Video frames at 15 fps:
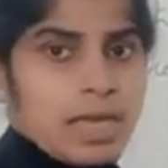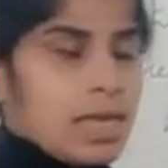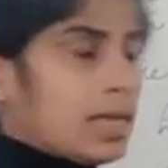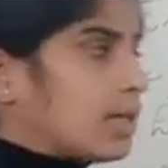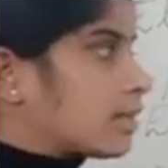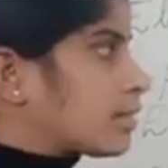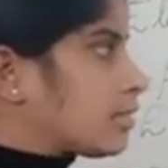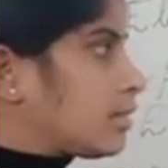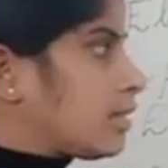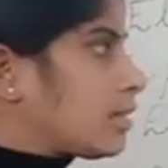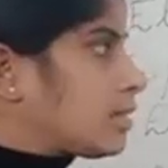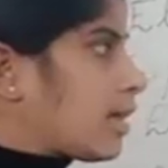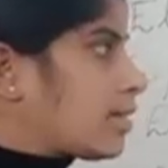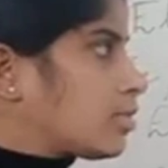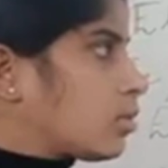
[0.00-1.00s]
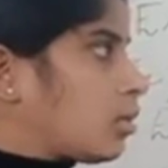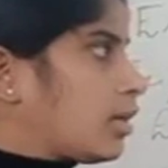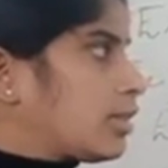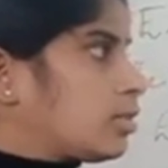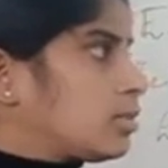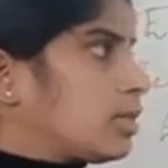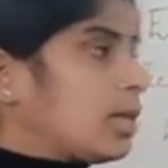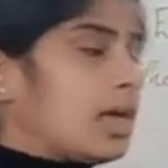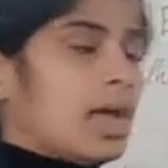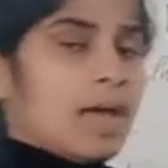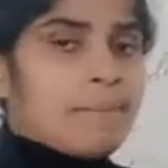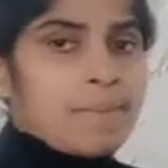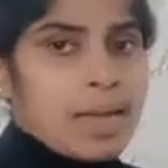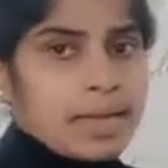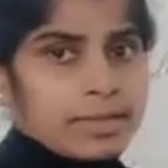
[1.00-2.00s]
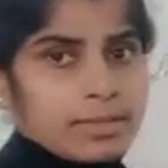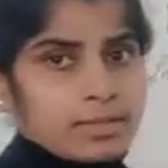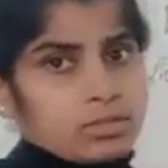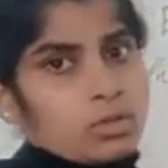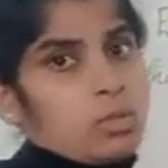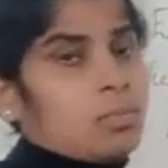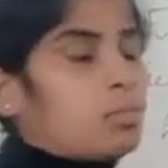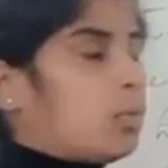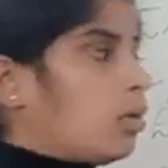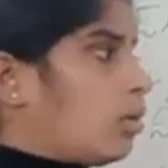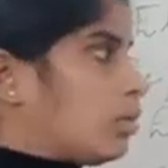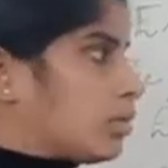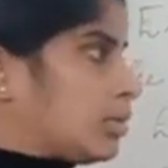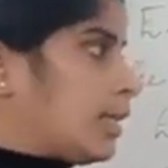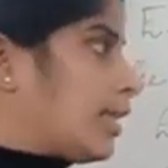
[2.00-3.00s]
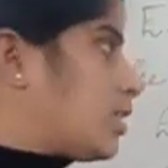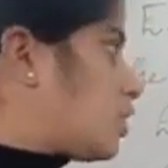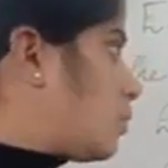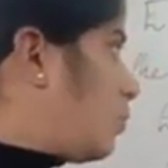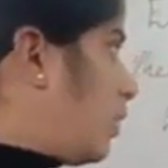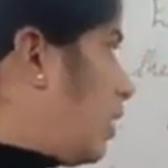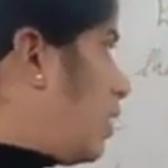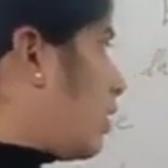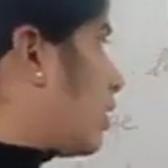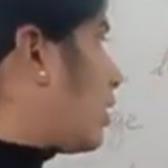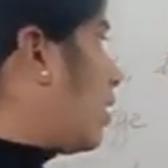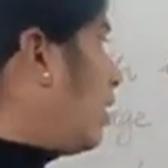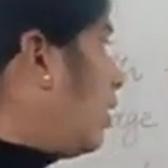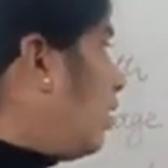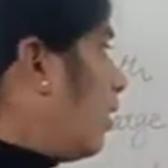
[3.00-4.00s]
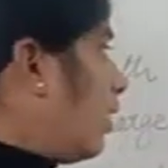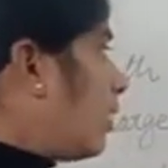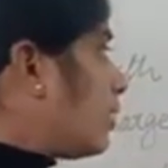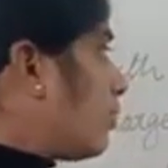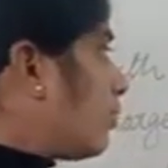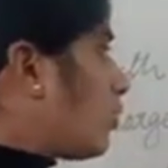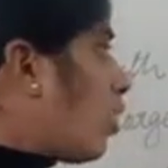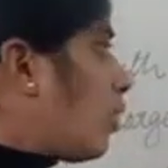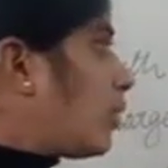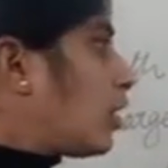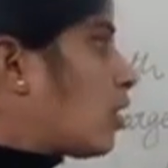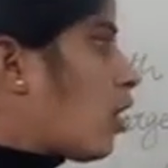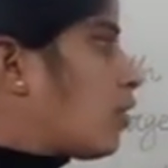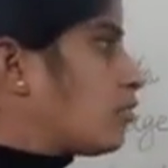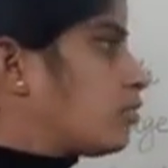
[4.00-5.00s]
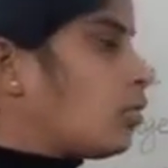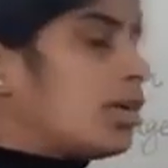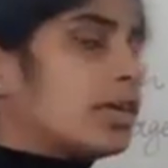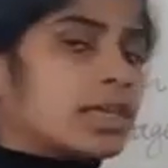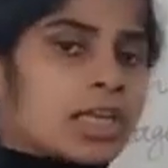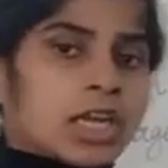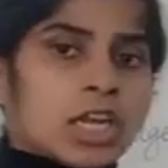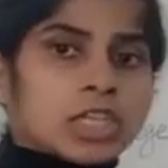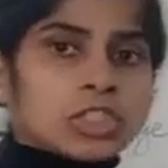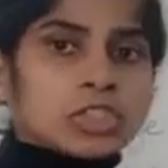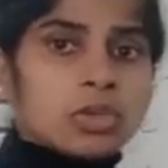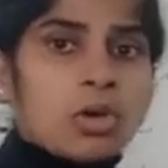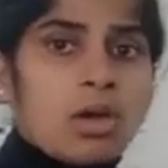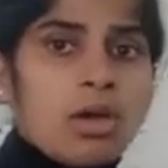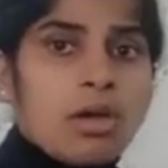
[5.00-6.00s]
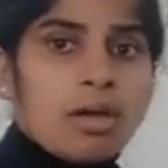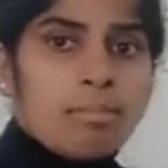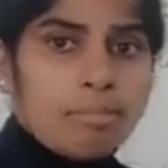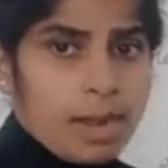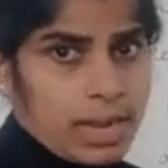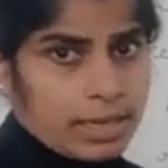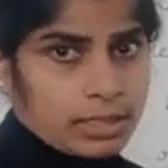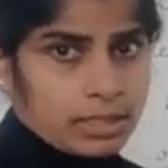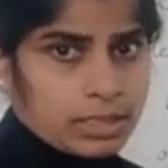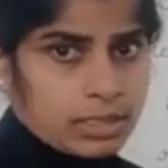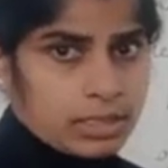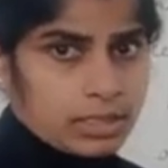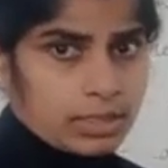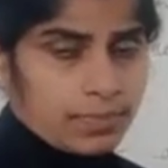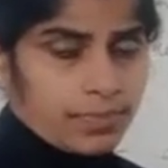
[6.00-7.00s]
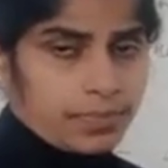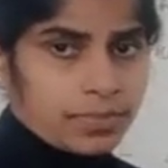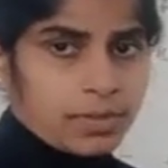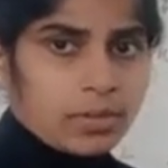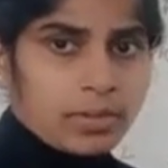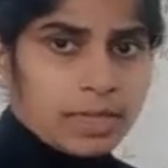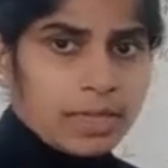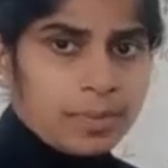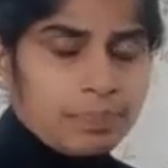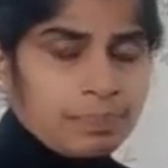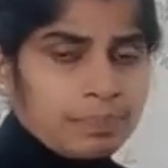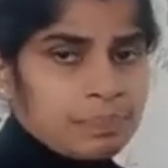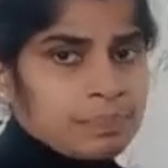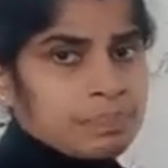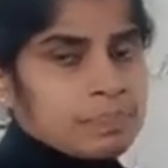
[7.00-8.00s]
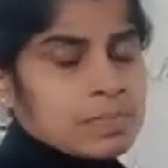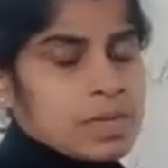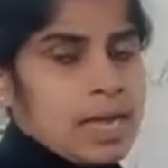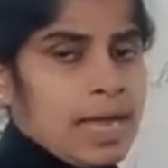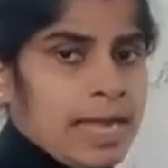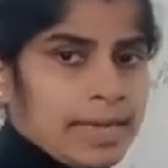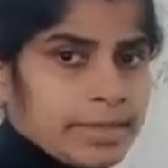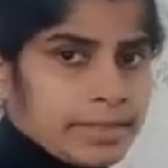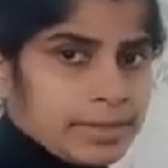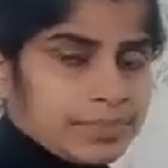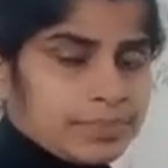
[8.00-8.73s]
Electricity is also related to the magnetism. So both, that's being the phenomenon of what? Electromagnetism. Okay, and